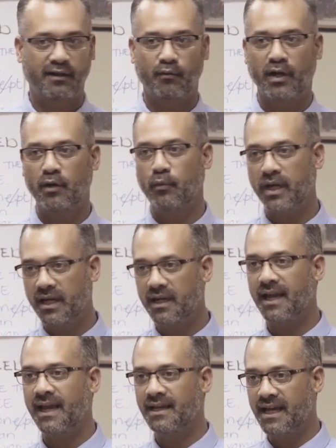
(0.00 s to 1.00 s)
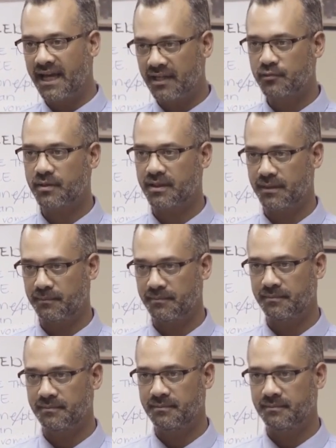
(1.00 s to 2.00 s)
and the way we engage with them.
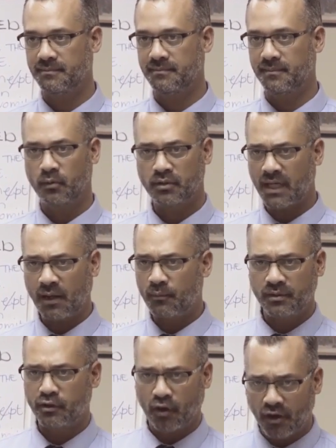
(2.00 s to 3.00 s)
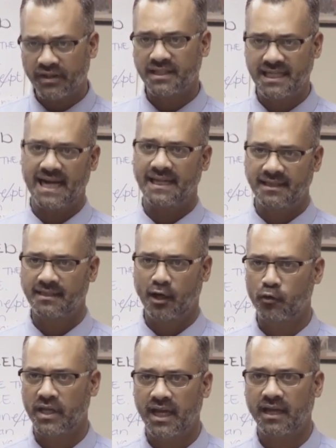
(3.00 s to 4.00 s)
Because I would rather die than
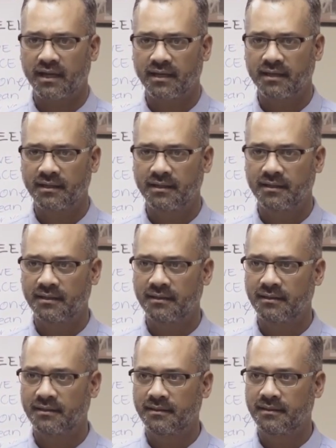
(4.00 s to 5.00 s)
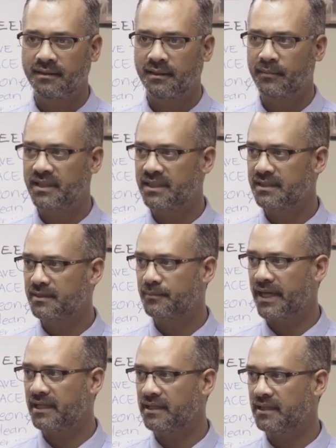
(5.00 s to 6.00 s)
go there, than be
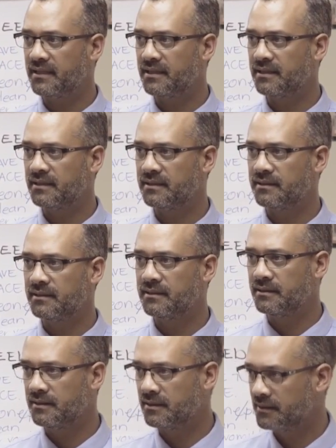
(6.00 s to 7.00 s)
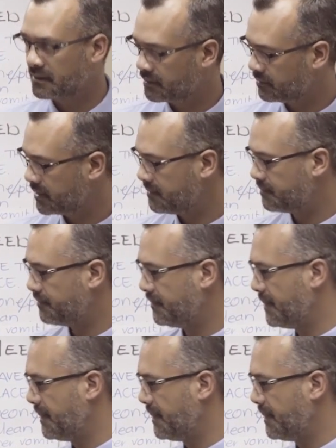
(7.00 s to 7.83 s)
treated badly. Okay.